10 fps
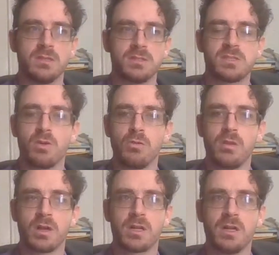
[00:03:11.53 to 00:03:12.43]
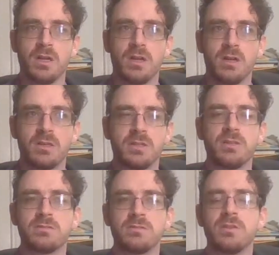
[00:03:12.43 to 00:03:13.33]
so luck
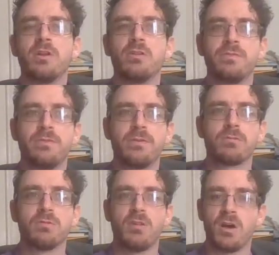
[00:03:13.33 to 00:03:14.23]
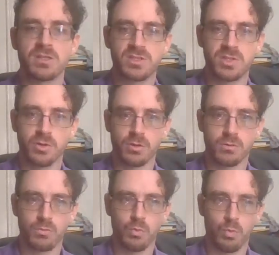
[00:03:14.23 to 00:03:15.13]
if you've ever lost
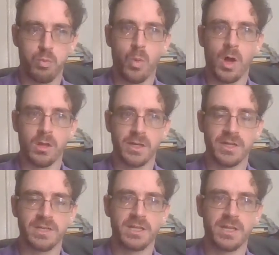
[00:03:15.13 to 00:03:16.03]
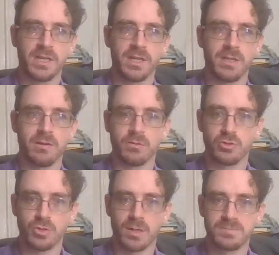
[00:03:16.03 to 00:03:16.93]
your wallet or
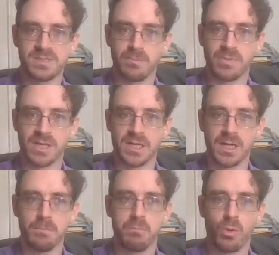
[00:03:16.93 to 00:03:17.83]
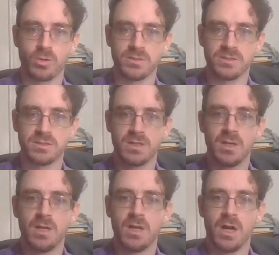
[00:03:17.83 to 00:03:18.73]
dropped something important
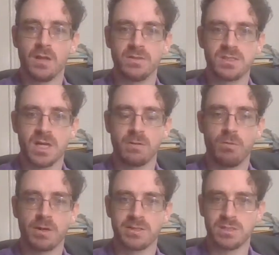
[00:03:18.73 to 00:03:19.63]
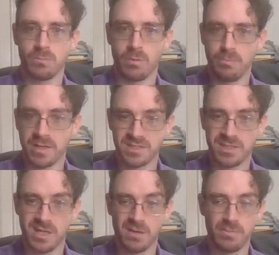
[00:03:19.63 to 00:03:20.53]
on the sidewalk and someone picks
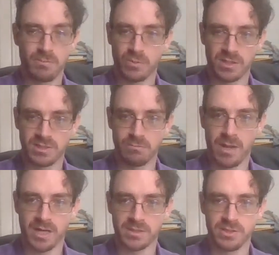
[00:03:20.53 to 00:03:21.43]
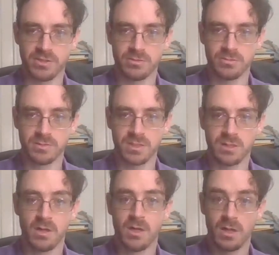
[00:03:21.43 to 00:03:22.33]
it up and brings it back to you and
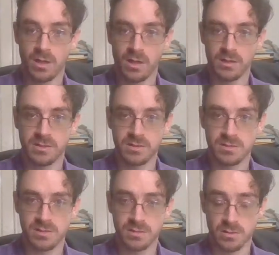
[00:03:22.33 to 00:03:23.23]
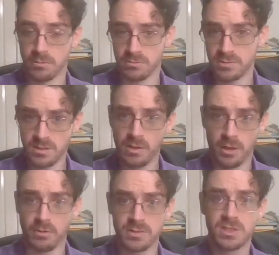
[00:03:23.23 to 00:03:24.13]
said and go
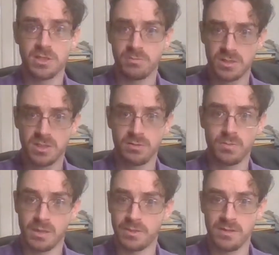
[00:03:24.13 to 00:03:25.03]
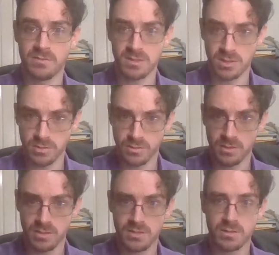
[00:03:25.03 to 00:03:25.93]
excuse me, I believe this is
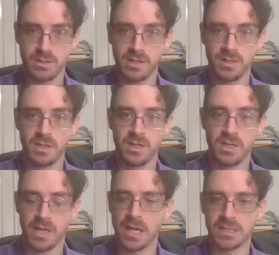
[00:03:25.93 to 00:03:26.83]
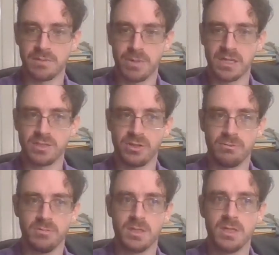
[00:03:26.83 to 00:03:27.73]
yours, right? And hands it back to
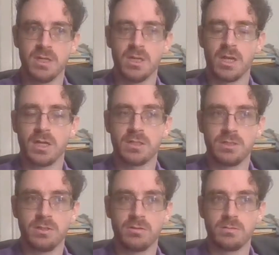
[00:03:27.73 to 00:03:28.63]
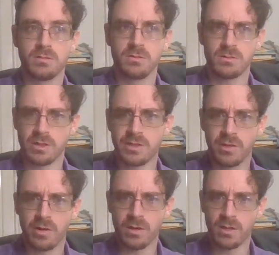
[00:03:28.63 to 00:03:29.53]
you, and you
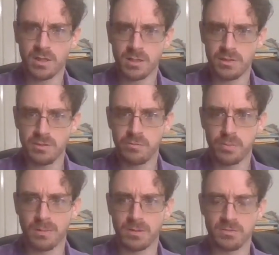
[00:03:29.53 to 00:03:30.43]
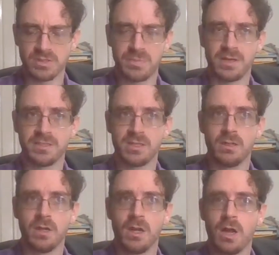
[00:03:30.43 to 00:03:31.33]
go you've probably responded,
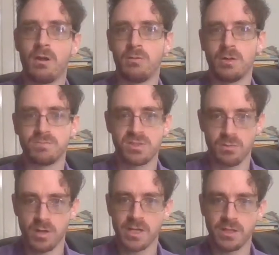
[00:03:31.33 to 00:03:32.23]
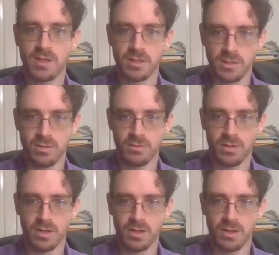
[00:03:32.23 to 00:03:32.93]
oh, I'm so lucky that you